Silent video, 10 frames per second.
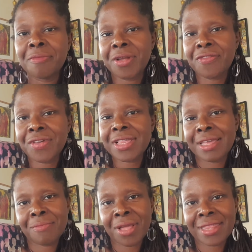But
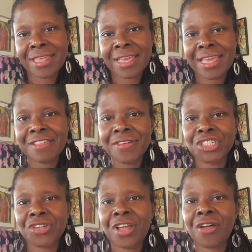obviously my thing is
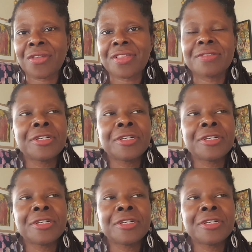visual arts.